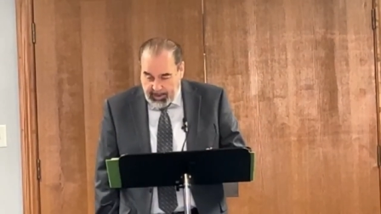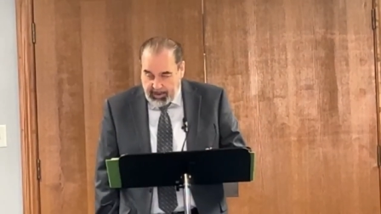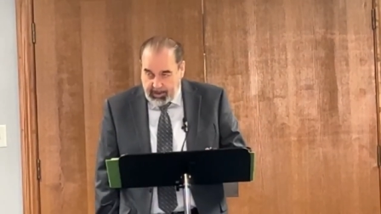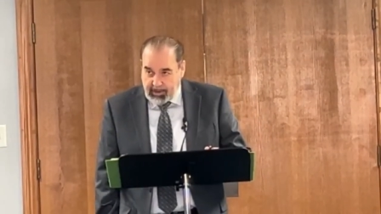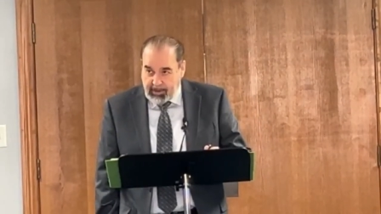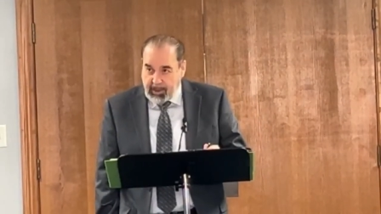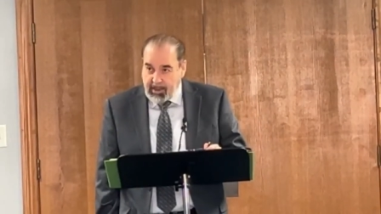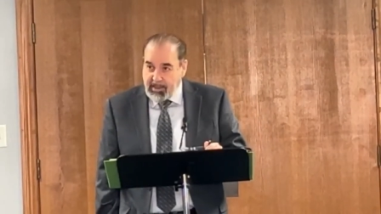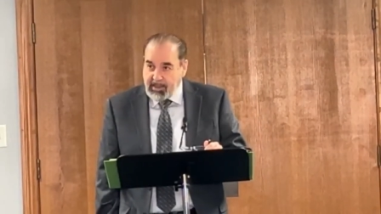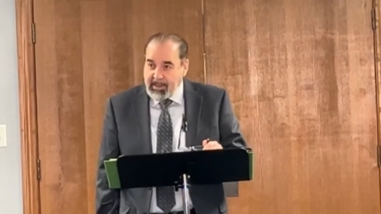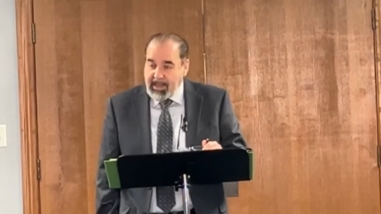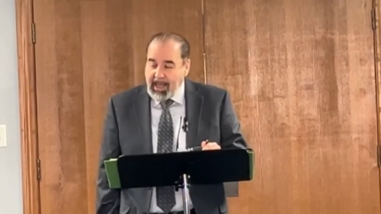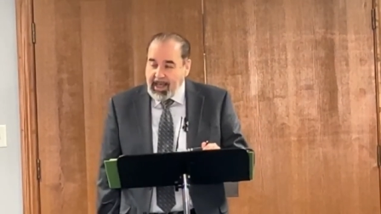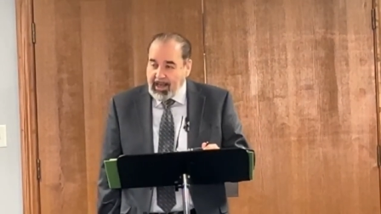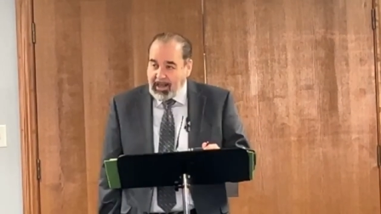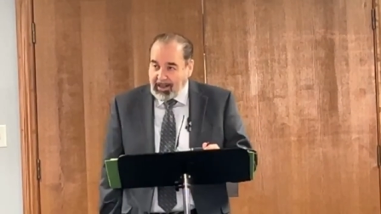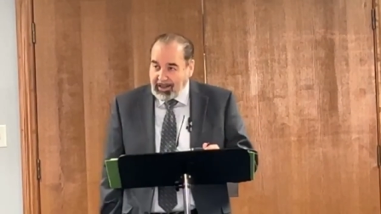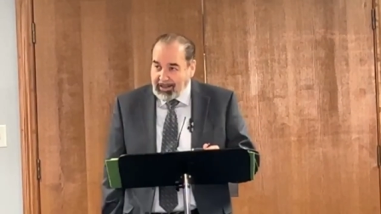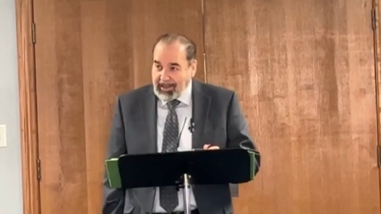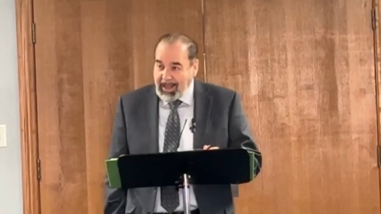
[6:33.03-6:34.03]
And he does
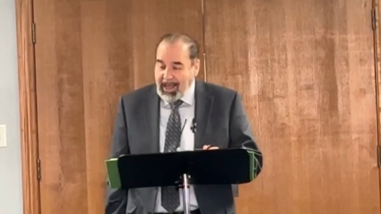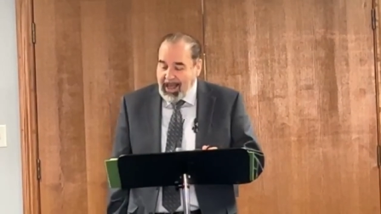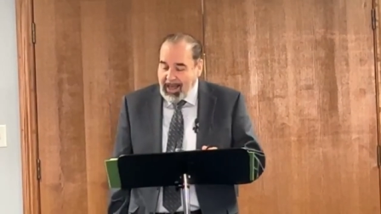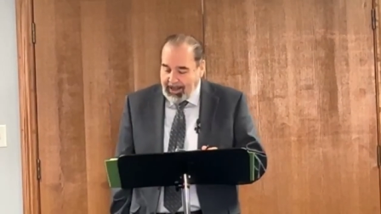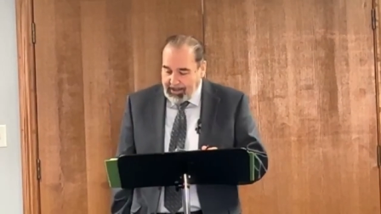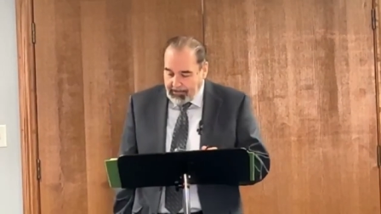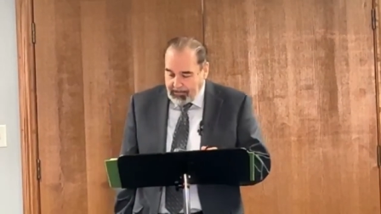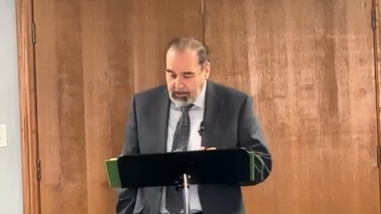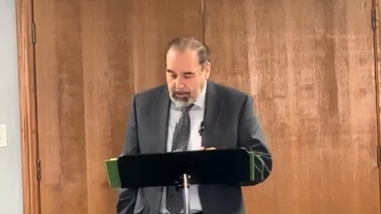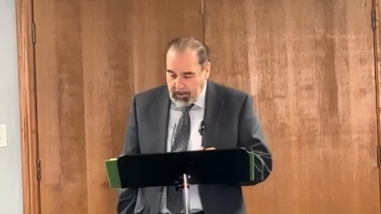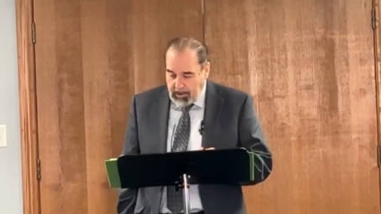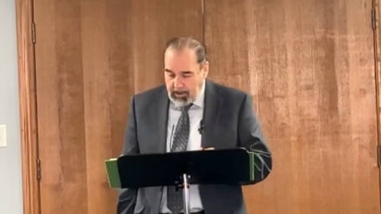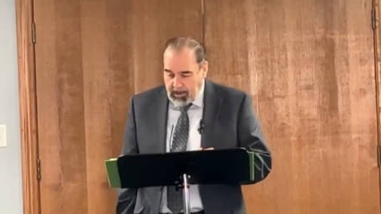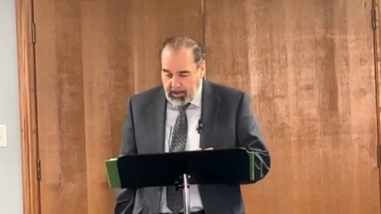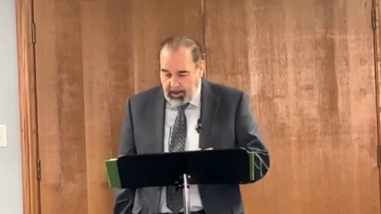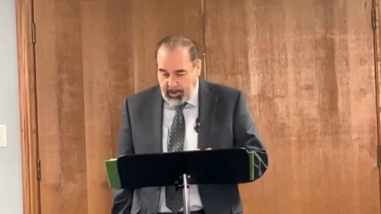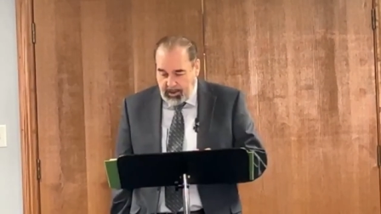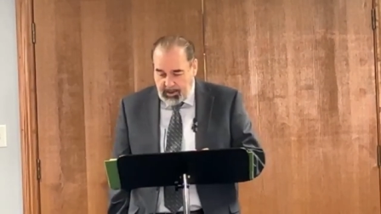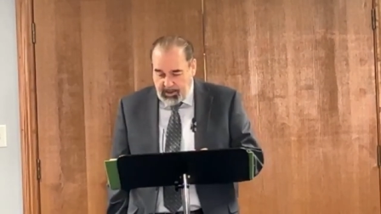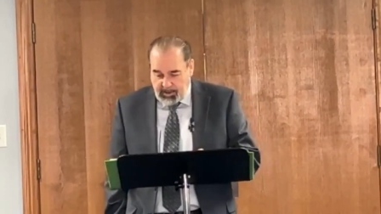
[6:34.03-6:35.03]
that a lot
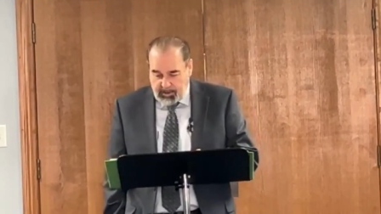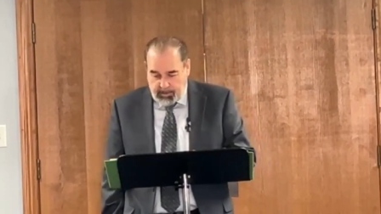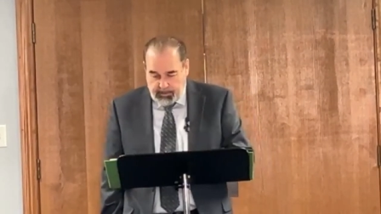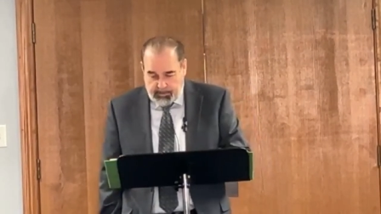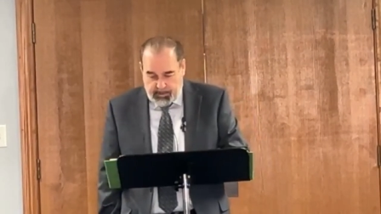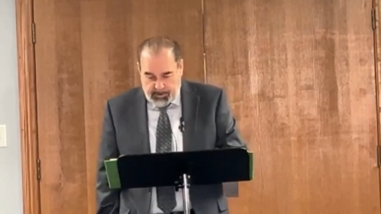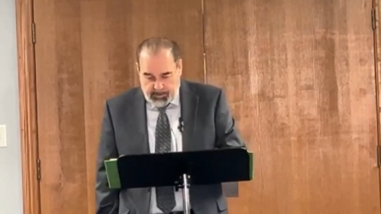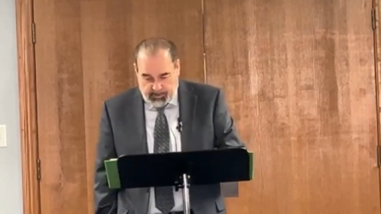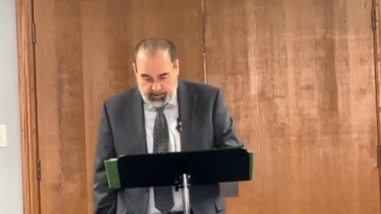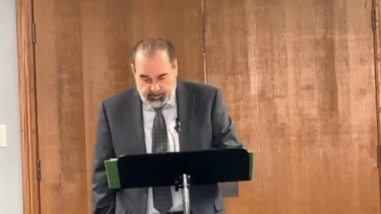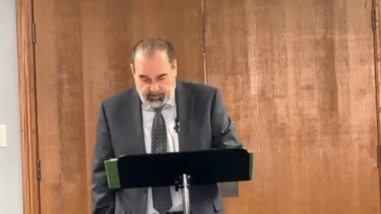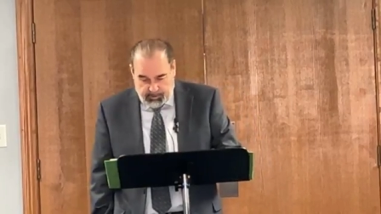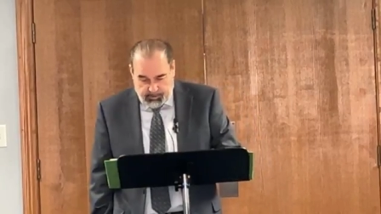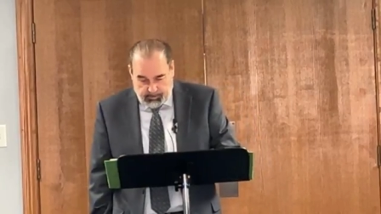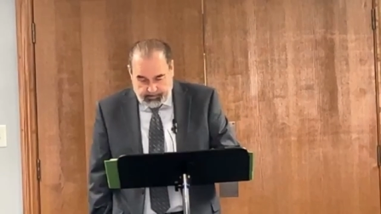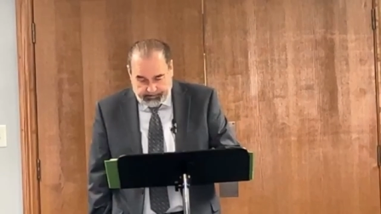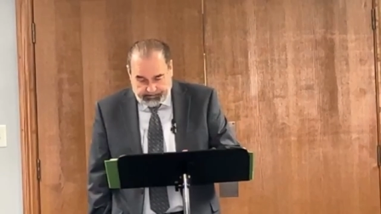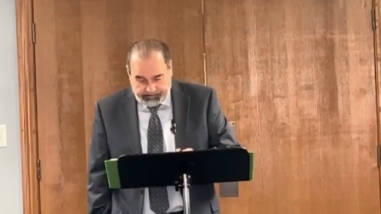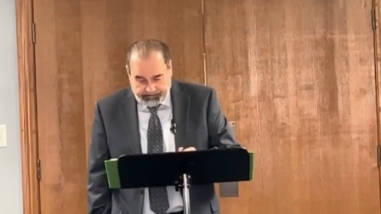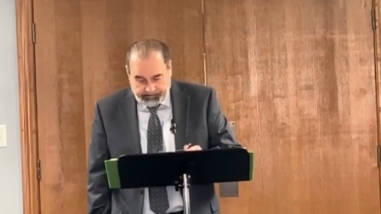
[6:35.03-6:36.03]
in his
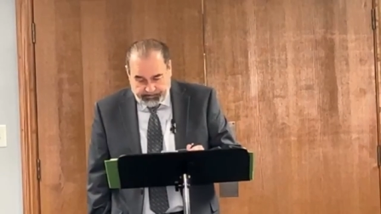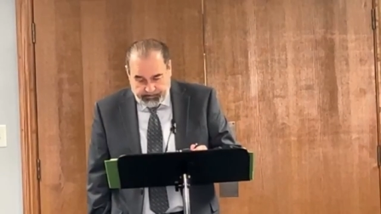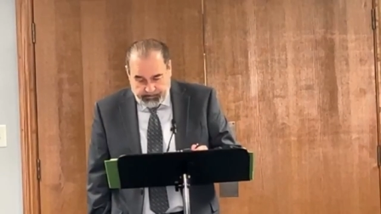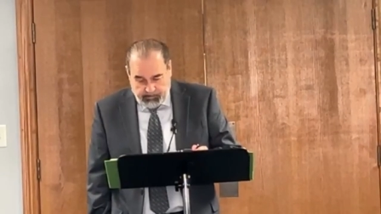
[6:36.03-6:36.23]
epistles.